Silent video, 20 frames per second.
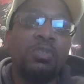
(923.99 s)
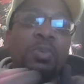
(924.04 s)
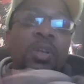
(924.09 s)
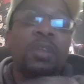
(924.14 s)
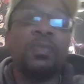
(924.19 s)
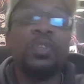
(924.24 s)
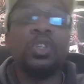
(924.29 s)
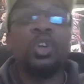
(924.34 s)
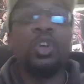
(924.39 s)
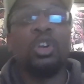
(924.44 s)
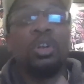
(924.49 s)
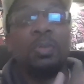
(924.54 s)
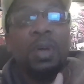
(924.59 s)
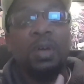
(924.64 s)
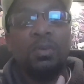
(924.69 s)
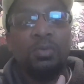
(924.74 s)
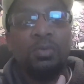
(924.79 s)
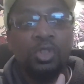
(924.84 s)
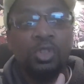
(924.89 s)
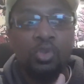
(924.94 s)
But if you're talking
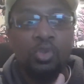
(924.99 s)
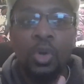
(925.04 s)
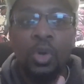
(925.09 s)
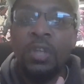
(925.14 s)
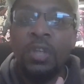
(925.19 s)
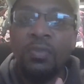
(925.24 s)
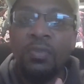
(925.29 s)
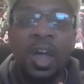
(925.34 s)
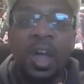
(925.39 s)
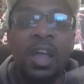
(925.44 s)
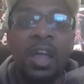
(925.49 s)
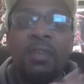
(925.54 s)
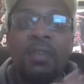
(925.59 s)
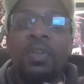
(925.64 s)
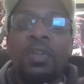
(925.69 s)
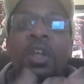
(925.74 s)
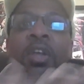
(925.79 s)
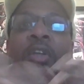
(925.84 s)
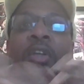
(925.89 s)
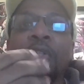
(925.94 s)
about $25,
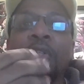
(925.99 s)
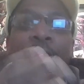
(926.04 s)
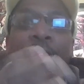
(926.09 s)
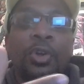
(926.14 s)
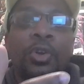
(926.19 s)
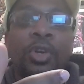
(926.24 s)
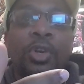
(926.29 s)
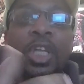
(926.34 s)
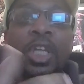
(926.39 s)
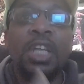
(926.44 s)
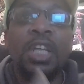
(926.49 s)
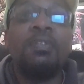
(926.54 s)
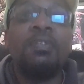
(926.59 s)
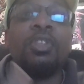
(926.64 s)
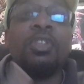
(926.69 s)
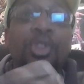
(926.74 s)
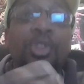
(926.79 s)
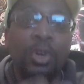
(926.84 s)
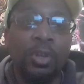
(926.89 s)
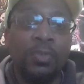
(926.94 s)
$30,
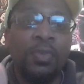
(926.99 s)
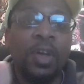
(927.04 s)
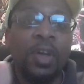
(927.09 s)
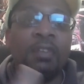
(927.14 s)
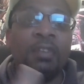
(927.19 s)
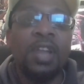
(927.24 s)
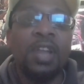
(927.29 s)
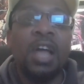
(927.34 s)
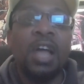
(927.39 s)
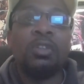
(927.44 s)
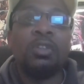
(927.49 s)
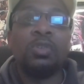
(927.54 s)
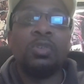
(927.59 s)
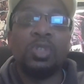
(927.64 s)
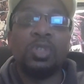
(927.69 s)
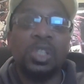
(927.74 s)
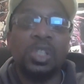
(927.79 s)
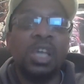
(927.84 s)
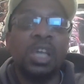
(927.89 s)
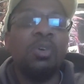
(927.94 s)
even $35 on
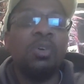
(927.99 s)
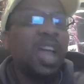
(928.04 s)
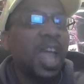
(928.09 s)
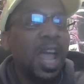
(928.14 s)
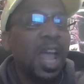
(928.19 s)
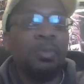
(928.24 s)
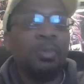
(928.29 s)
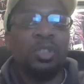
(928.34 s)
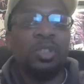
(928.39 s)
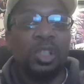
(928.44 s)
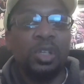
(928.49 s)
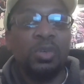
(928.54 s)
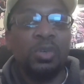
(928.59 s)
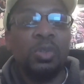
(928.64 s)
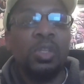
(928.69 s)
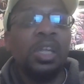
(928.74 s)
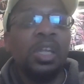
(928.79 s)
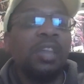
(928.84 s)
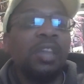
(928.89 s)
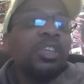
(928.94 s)
sale,
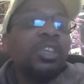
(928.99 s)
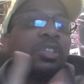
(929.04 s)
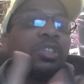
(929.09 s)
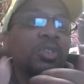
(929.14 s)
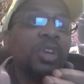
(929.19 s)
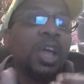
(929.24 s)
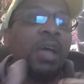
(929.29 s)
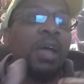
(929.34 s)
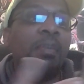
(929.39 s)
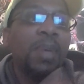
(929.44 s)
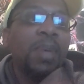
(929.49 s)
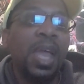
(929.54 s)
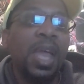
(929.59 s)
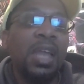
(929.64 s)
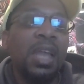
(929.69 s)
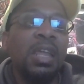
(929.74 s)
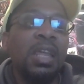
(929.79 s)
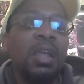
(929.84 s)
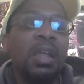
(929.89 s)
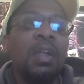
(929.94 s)
absolutely. I think they're not
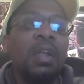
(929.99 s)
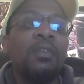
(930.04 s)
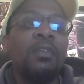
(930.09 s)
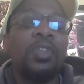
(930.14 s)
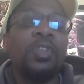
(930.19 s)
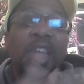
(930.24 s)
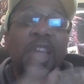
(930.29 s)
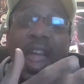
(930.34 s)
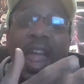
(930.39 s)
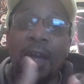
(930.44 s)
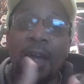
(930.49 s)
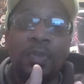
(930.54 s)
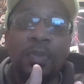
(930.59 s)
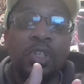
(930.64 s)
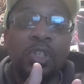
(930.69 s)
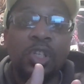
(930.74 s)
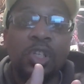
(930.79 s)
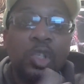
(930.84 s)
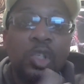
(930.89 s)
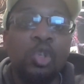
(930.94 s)
bad. For the
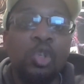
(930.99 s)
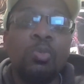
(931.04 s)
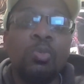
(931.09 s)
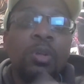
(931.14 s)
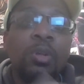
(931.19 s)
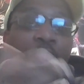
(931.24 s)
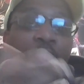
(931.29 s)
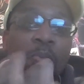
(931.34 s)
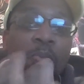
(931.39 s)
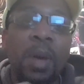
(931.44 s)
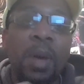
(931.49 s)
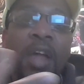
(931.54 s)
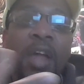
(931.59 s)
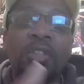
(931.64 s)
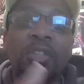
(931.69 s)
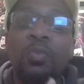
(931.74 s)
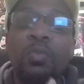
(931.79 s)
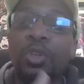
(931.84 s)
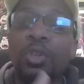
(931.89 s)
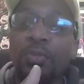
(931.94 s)
average consumer, if you buy
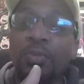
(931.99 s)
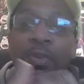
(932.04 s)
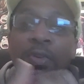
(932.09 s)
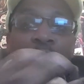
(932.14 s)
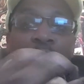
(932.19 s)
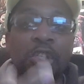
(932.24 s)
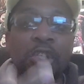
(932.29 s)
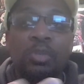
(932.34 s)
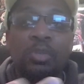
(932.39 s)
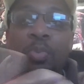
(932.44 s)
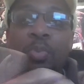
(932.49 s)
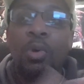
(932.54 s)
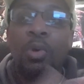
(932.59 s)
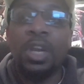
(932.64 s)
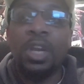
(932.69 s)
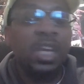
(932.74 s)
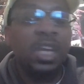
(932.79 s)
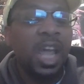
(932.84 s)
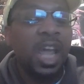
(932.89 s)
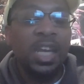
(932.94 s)
them, will you feel
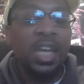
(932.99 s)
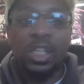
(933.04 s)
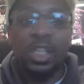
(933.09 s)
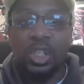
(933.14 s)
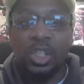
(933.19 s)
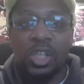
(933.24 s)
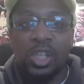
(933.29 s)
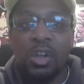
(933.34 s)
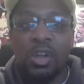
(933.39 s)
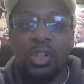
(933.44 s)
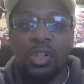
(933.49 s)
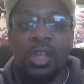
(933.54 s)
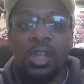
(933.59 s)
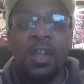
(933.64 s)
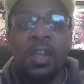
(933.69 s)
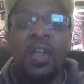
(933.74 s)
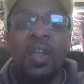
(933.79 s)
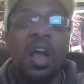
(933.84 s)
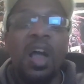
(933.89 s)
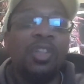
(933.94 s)
disappointed? Not necessarily.
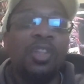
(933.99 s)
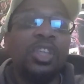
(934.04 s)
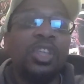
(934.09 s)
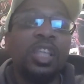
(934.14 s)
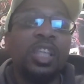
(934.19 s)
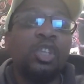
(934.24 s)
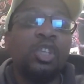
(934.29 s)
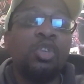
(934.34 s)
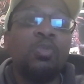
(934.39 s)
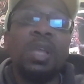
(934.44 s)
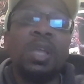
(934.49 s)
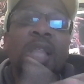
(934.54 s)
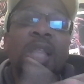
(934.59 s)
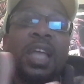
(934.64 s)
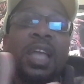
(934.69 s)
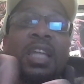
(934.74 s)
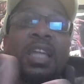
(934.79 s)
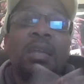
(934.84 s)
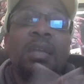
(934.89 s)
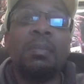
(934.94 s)
I think that you may
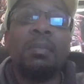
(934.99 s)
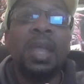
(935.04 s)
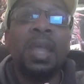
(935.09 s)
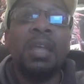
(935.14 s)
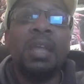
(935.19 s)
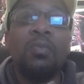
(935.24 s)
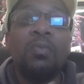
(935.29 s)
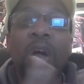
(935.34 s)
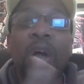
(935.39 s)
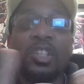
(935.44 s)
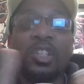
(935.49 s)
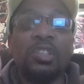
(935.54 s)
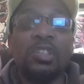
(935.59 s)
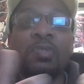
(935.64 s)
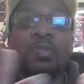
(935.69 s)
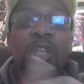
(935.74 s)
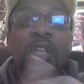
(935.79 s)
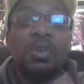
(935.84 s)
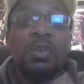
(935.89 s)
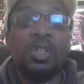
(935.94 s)
like it and may watch this
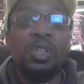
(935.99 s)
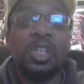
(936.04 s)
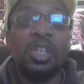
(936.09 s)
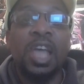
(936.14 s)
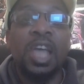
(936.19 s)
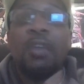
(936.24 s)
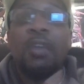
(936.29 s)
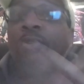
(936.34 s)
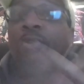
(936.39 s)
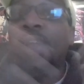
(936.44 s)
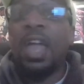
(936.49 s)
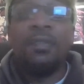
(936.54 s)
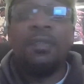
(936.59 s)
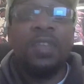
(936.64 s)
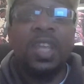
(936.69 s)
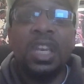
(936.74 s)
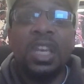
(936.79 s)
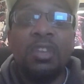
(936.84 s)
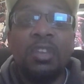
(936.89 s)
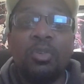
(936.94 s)
video and say, I don't have
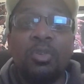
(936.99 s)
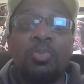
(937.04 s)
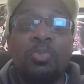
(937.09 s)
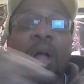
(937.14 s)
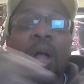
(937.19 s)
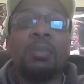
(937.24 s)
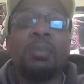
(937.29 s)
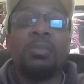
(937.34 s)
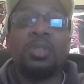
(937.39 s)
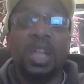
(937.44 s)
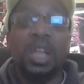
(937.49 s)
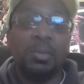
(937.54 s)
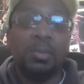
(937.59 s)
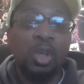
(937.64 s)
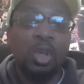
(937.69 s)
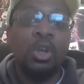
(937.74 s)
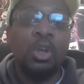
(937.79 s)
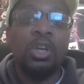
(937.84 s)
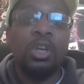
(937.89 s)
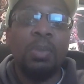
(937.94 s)
any of the problems that I'm
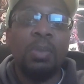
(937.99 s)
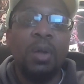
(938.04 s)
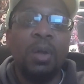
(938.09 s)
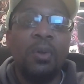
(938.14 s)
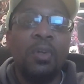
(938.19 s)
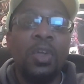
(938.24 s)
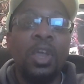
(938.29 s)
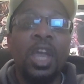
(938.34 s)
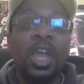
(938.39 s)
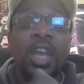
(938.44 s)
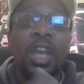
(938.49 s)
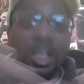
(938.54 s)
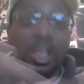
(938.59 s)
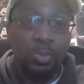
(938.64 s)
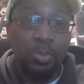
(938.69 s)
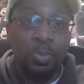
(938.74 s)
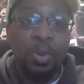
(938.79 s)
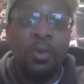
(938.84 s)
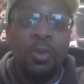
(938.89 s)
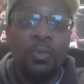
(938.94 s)
talking about. And that's
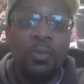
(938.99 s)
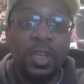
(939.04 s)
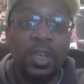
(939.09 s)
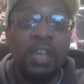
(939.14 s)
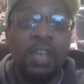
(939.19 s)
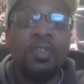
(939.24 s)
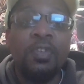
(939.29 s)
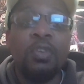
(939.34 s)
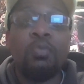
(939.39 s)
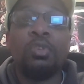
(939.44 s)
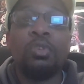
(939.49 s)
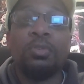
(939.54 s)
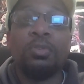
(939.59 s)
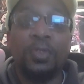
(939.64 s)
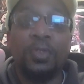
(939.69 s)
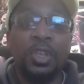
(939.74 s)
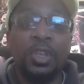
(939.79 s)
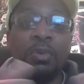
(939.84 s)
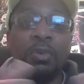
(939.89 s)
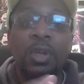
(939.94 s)
perfect if it works
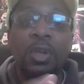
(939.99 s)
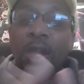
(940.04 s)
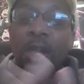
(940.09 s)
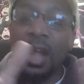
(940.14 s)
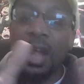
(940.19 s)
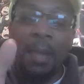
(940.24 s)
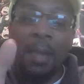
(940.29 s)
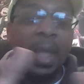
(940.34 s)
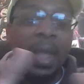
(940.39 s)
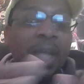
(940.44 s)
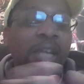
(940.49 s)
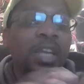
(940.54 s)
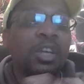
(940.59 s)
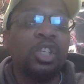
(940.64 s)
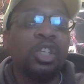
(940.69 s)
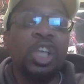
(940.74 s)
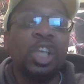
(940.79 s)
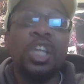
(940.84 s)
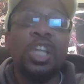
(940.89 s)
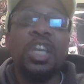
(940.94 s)
for you. I'm not here
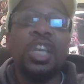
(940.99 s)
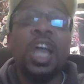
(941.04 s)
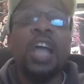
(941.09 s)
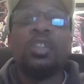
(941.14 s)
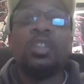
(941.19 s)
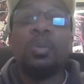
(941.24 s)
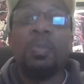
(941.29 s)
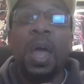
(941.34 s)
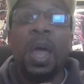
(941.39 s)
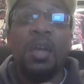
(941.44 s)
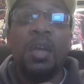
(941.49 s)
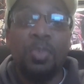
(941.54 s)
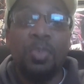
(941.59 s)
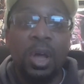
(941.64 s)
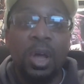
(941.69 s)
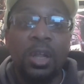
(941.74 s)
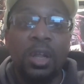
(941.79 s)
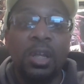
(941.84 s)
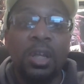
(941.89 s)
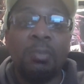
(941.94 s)
to tell you not to buy a
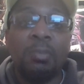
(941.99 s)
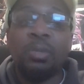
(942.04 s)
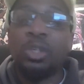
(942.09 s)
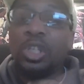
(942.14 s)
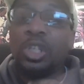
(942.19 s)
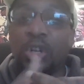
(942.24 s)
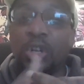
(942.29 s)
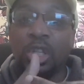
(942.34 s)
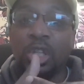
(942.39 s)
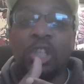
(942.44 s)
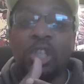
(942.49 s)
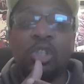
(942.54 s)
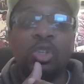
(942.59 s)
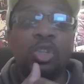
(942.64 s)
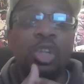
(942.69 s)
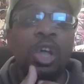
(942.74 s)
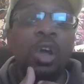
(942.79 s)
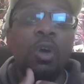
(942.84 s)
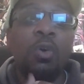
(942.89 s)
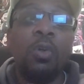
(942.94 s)
product. I'm just here to let you
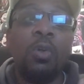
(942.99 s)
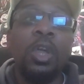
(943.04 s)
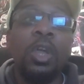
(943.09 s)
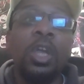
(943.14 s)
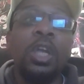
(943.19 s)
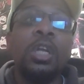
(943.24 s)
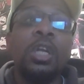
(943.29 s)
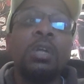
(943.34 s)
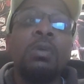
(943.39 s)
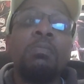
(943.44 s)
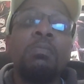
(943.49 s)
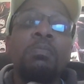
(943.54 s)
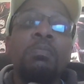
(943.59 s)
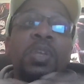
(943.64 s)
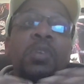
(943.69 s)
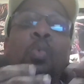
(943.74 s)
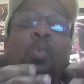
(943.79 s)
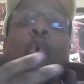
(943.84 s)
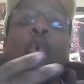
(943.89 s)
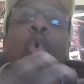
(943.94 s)
know,
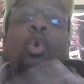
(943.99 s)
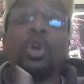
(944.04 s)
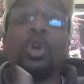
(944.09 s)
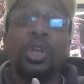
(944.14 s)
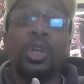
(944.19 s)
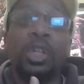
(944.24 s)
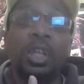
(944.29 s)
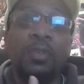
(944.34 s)
be warned.